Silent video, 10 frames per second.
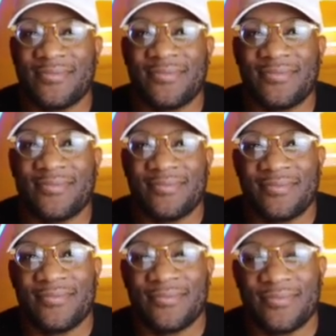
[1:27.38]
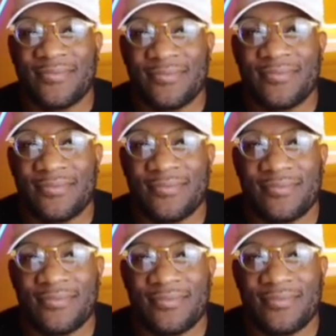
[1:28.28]

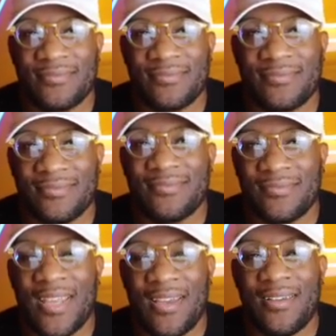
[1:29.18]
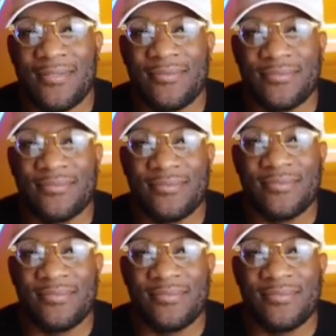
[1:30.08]
(silent)